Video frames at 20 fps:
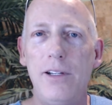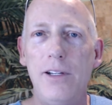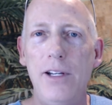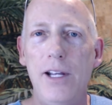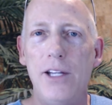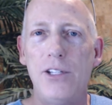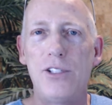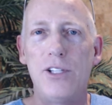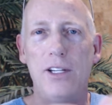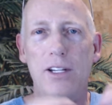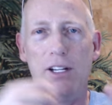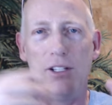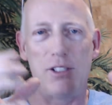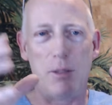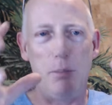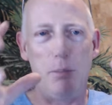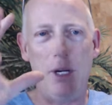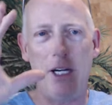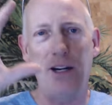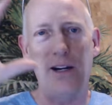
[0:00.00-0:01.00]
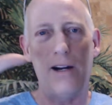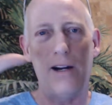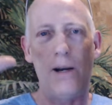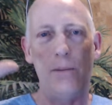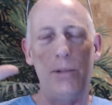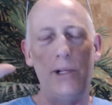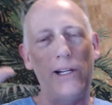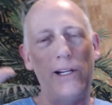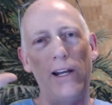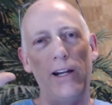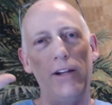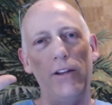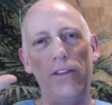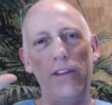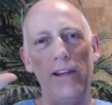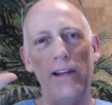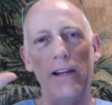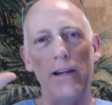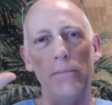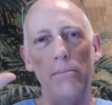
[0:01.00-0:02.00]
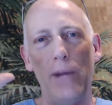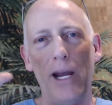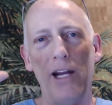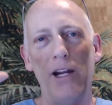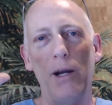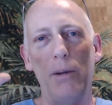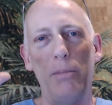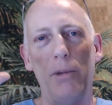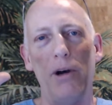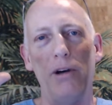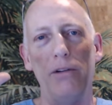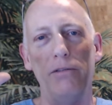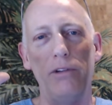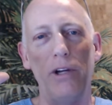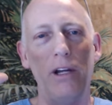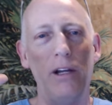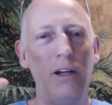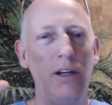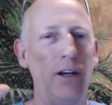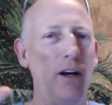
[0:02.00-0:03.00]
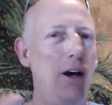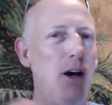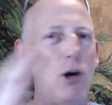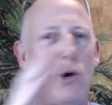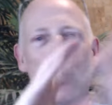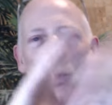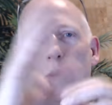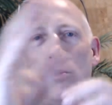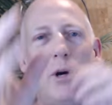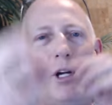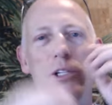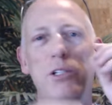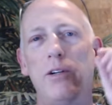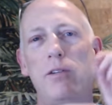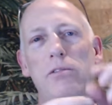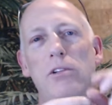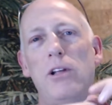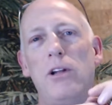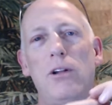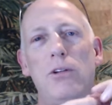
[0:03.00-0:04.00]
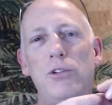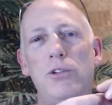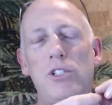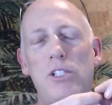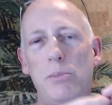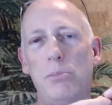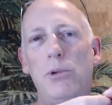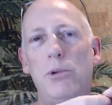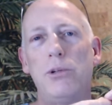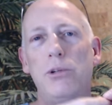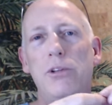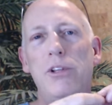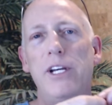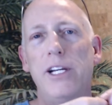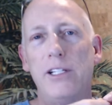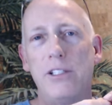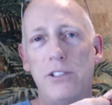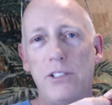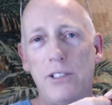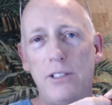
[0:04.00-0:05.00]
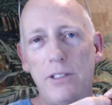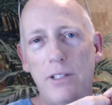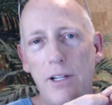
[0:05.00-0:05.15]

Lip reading: it's a big complicated thing made up of a whole bunch of little simple things.